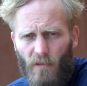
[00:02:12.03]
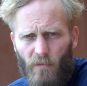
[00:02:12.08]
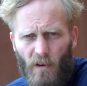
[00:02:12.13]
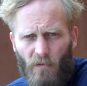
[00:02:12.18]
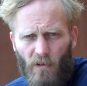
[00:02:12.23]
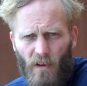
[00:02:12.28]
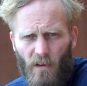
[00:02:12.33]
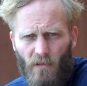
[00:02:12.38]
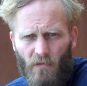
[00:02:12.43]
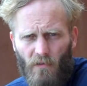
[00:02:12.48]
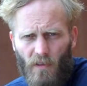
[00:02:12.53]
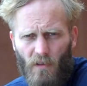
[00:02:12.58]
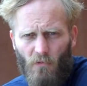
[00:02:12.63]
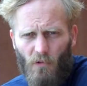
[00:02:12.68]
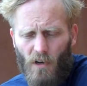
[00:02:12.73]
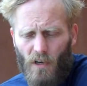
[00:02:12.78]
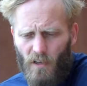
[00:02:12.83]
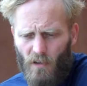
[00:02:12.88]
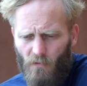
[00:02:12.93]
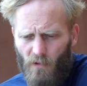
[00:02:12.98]
I mean, the
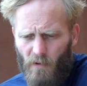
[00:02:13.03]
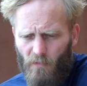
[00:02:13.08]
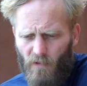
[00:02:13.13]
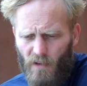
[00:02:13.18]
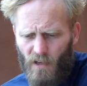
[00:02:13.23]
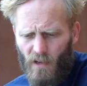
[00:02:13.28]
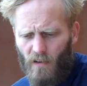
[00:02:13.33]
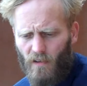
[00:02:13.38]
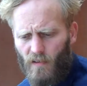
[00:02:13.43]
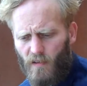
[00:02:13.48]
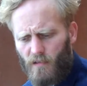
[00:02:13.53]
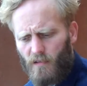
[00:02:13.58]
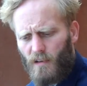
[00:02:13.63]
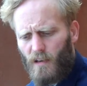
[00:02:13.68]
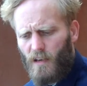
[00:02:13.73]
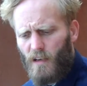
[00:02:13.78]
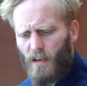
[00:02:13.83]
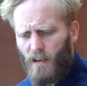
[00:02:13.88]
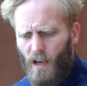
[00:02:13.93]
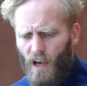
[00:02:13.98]
work that we produce
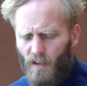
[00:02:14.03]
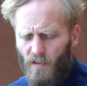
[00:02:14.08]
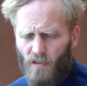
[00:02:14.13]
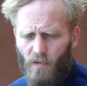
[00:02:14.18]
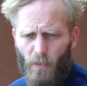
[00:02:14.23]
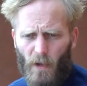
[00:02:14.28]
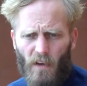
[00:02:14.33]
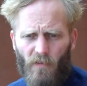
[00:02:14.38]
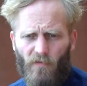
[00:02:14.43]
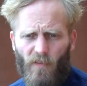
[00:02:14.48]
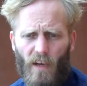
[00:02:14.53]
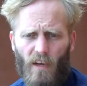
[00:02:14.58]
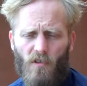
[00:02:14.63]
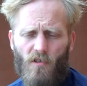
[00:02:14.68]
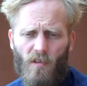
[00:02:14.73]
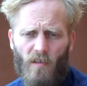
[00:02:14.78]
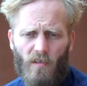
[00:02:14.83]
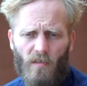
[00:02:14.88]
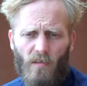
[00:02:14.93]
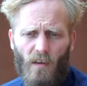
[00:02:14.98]
has to be
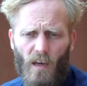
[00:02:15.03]
infectious.